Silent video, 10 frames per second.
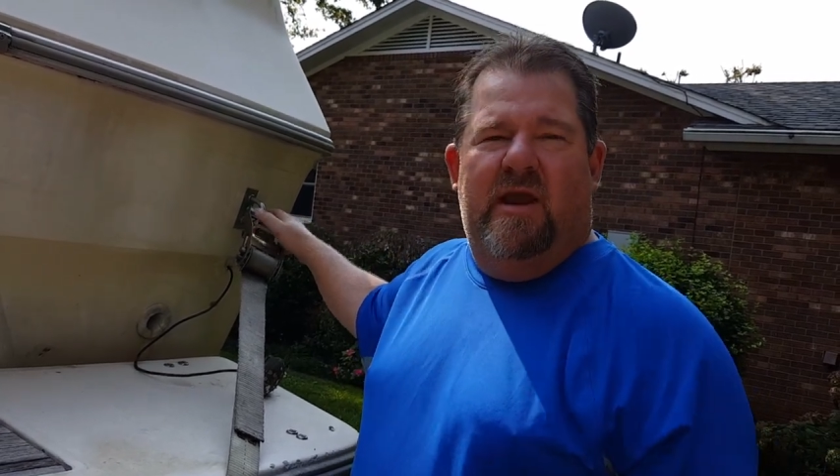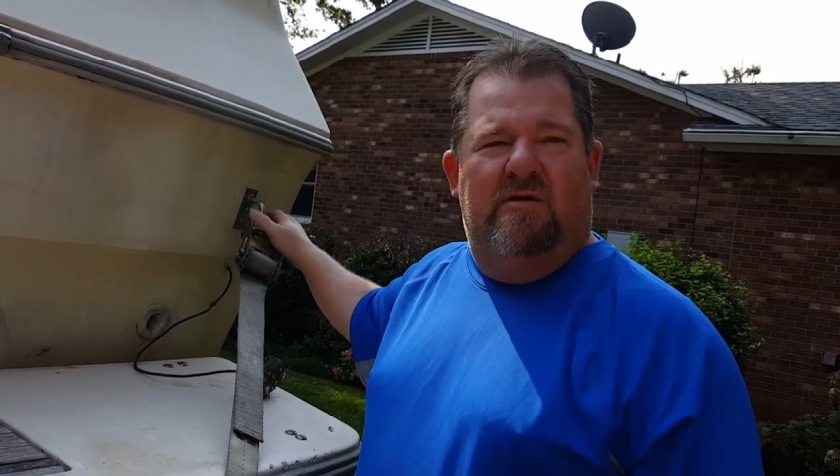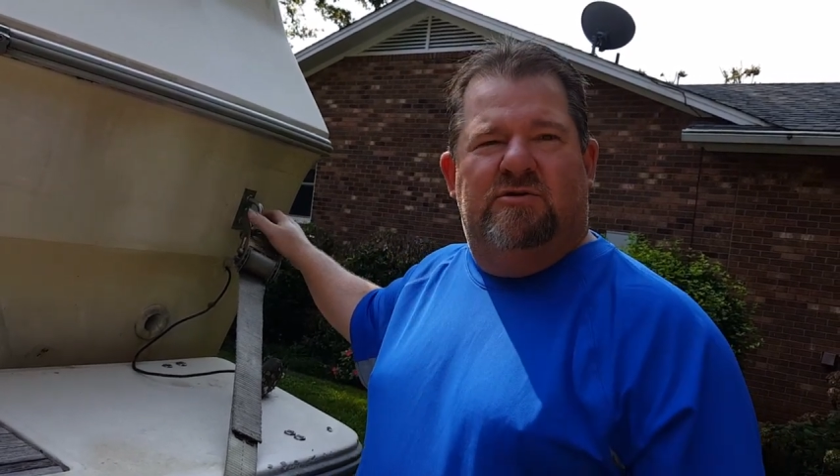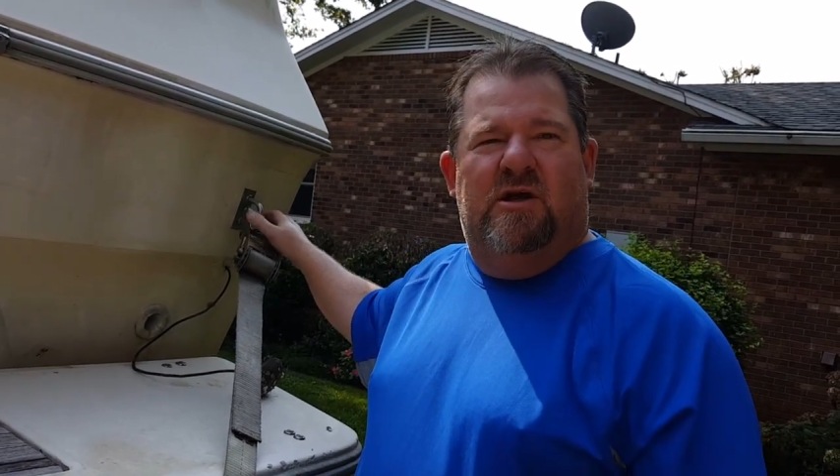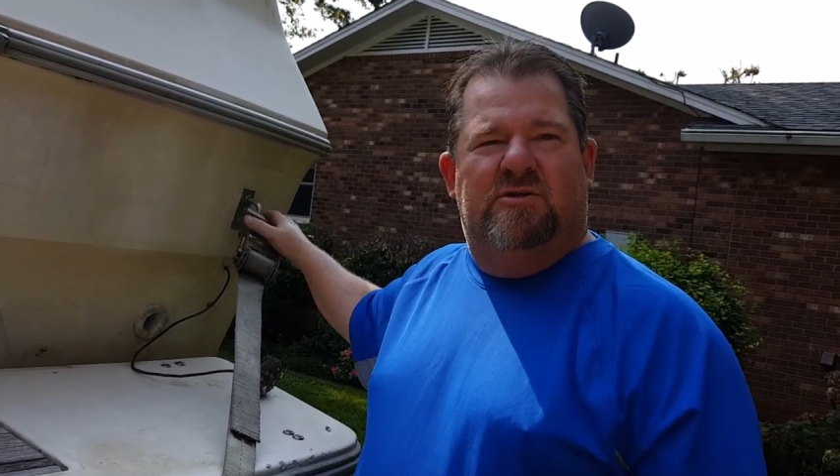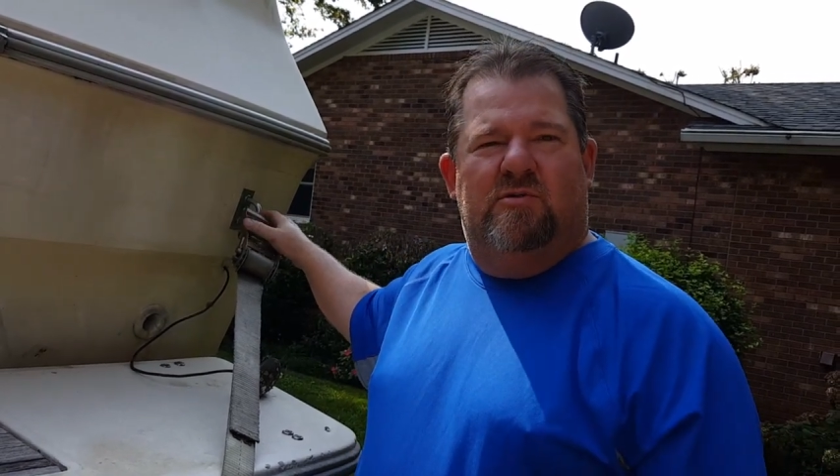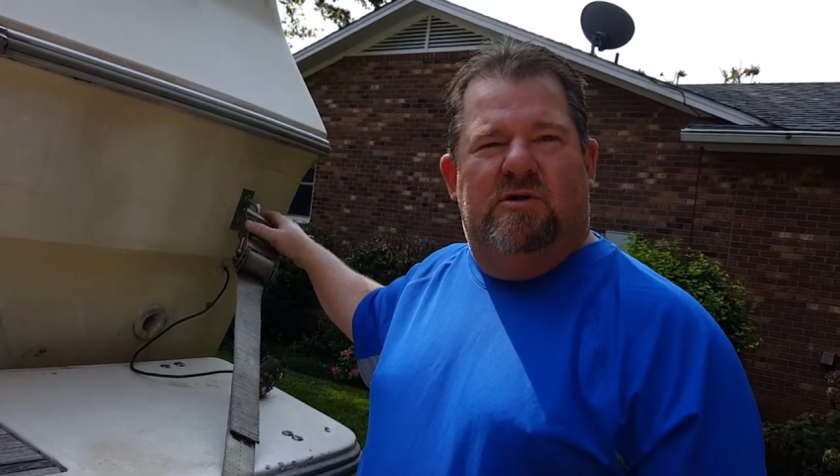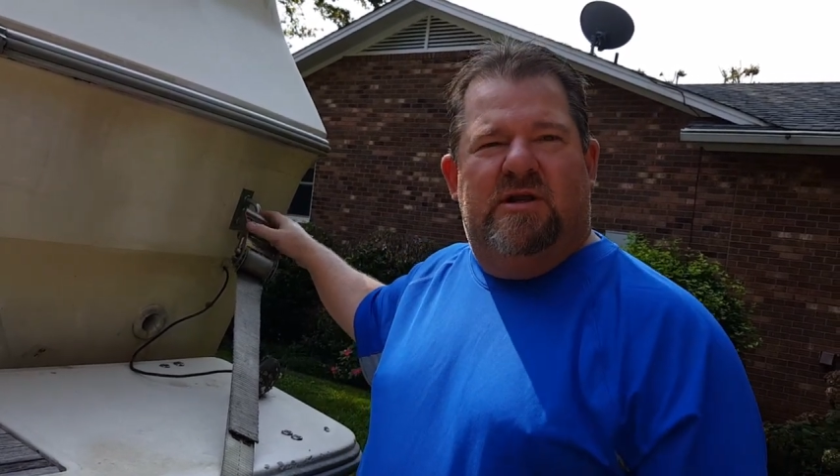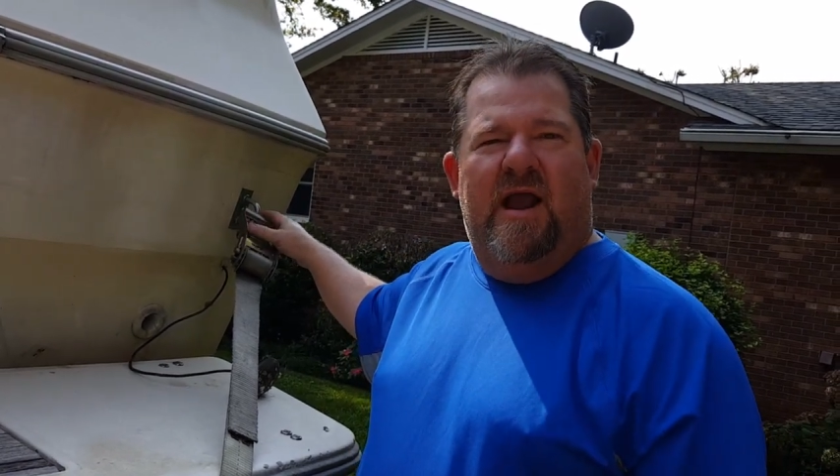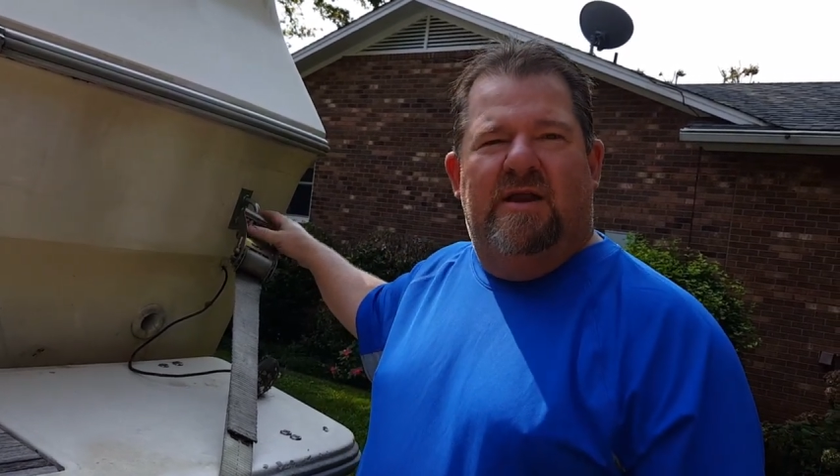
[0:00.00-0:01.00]
the outdrives
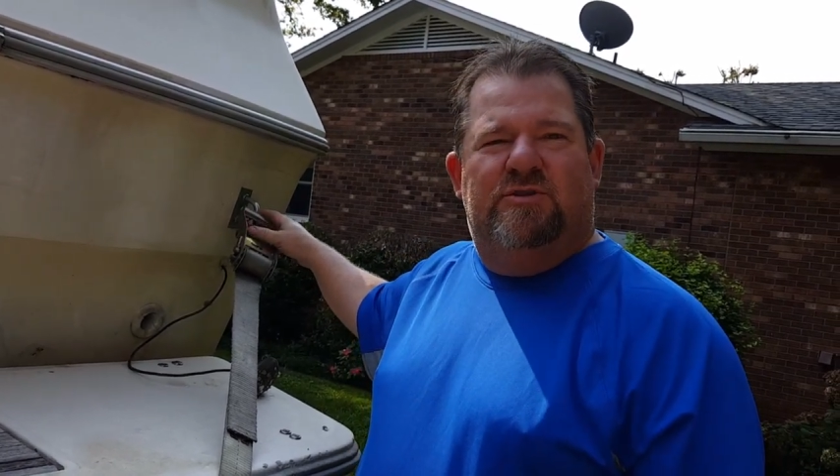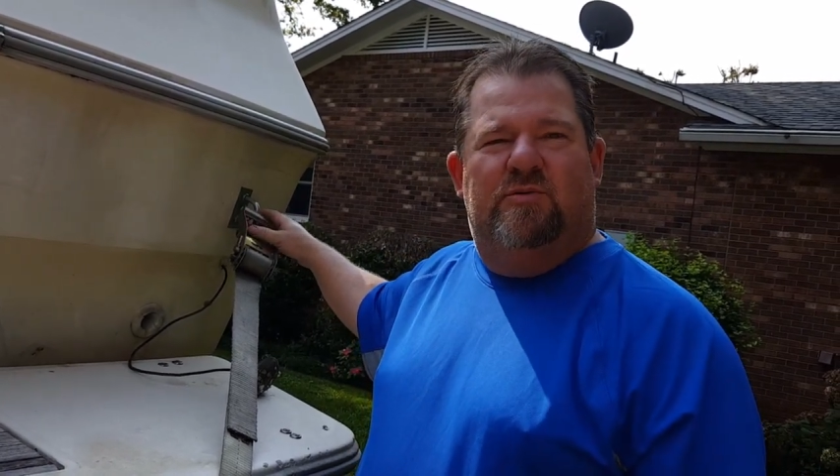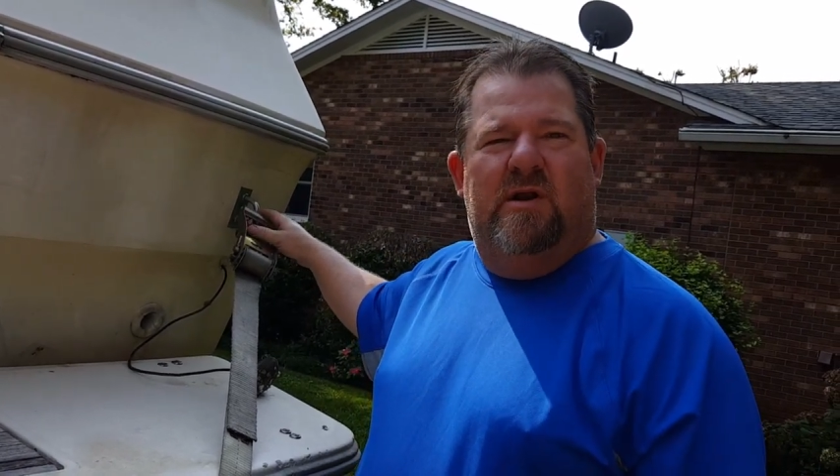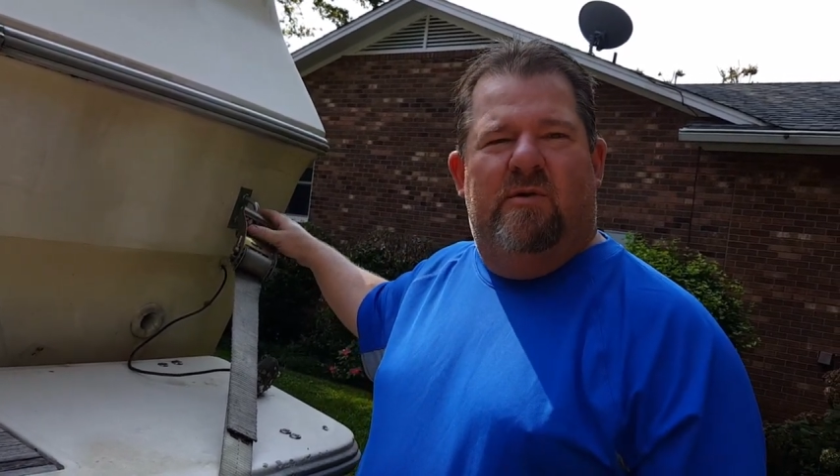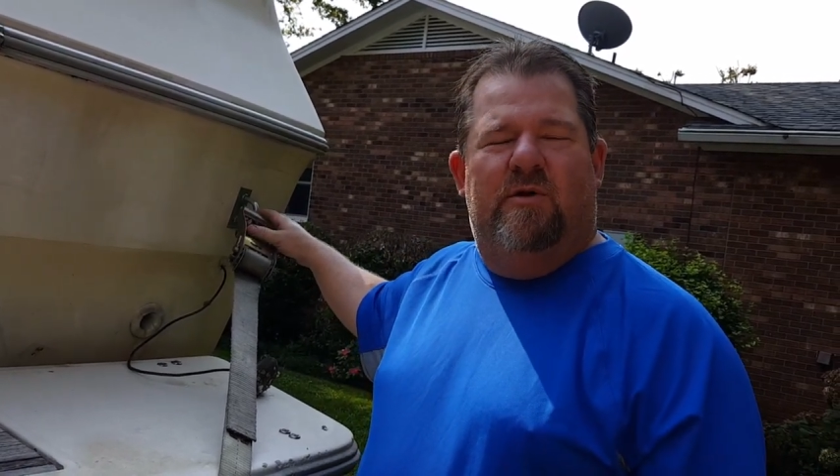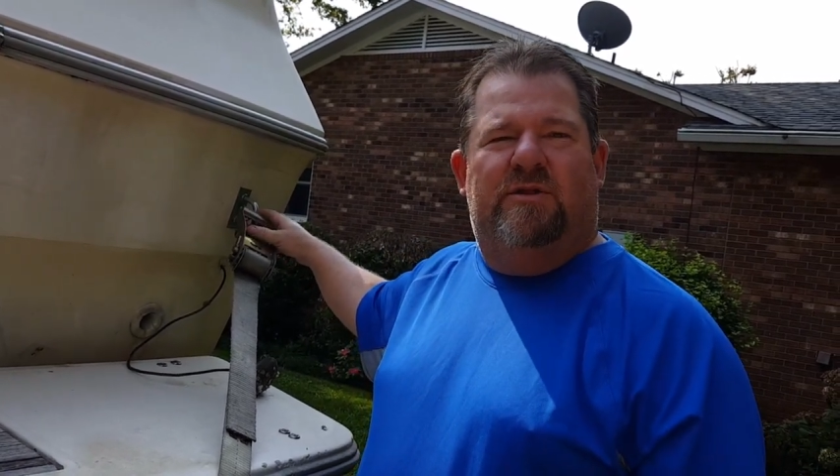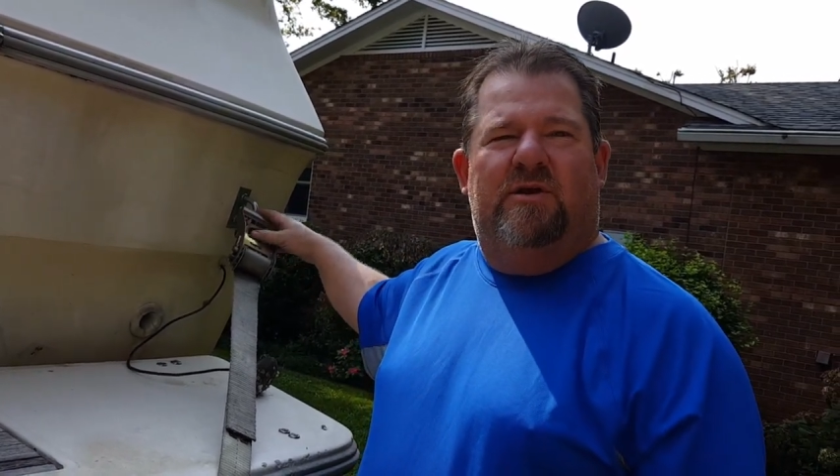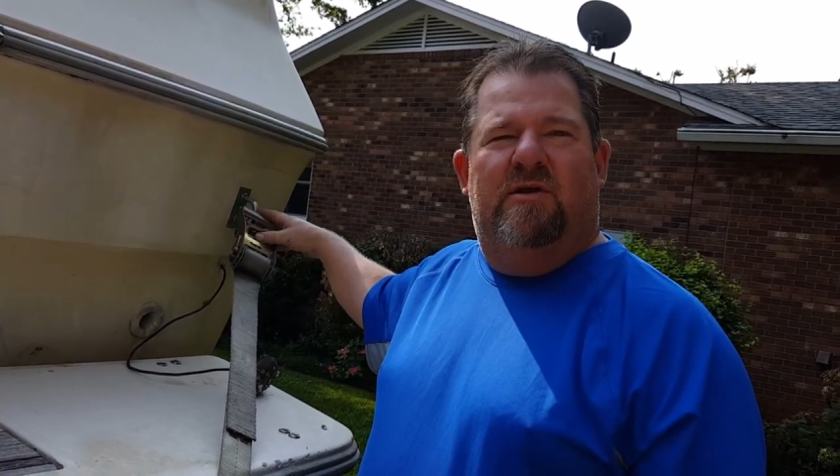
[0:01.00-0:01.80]
were attached when I went